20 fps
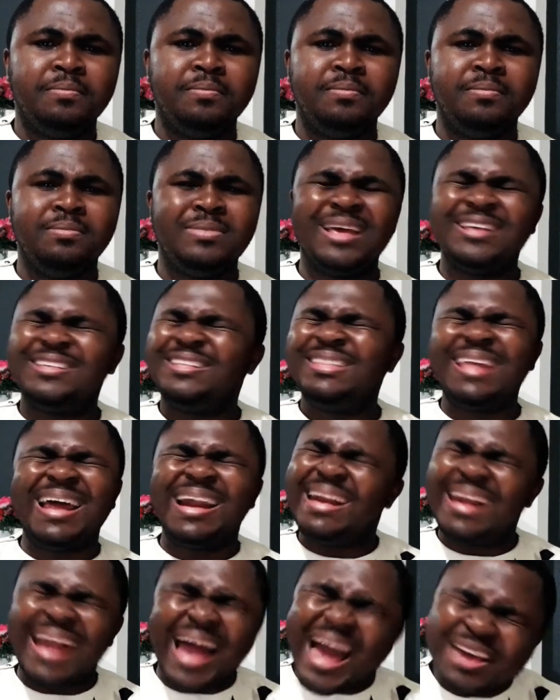The
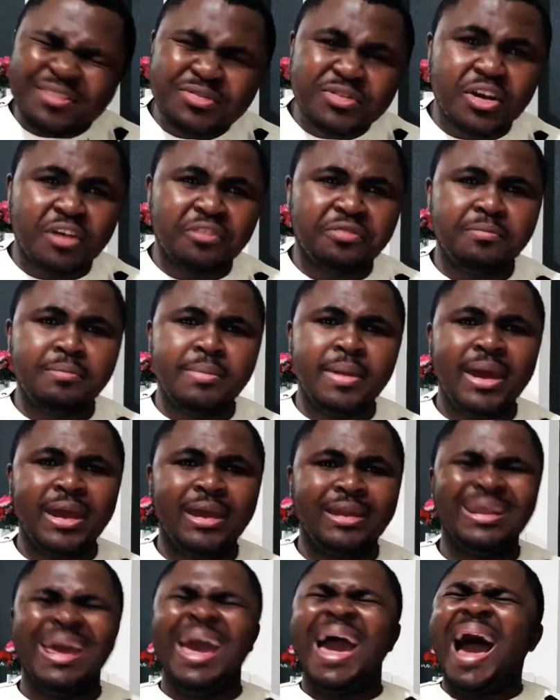lives of men
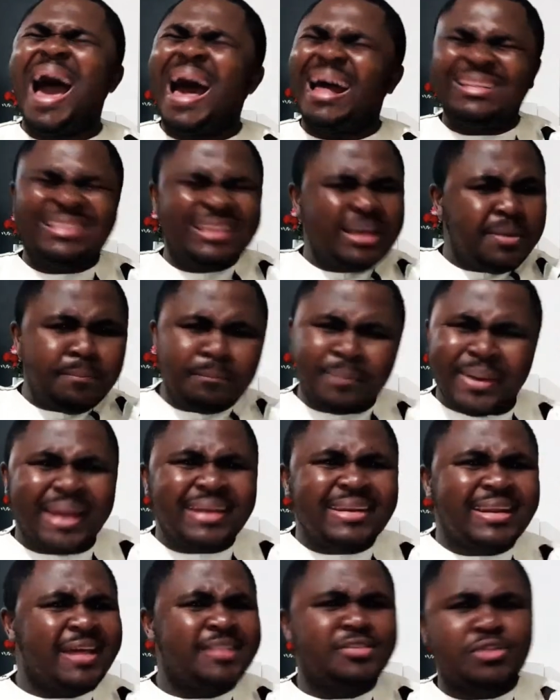are
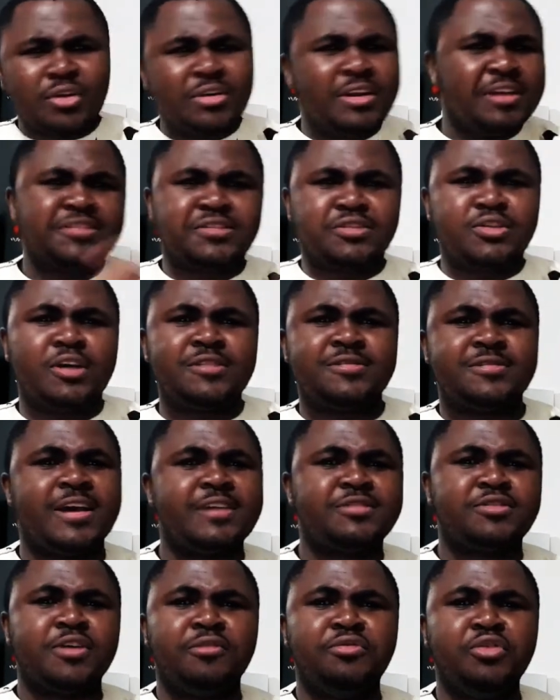dependent on the success
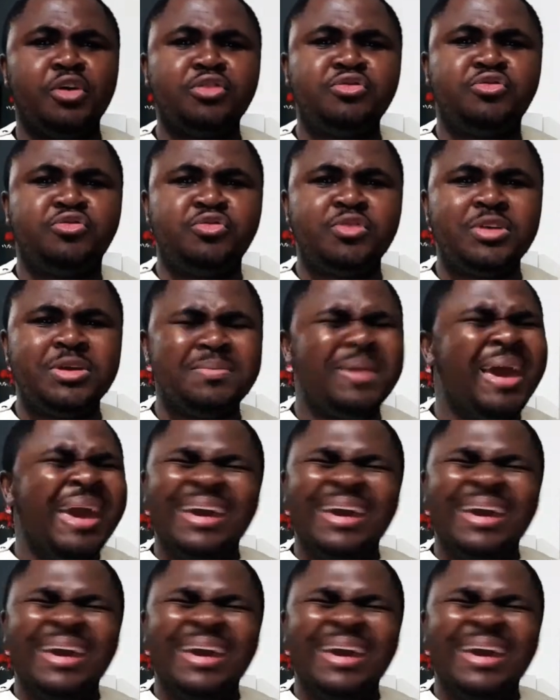of your dream.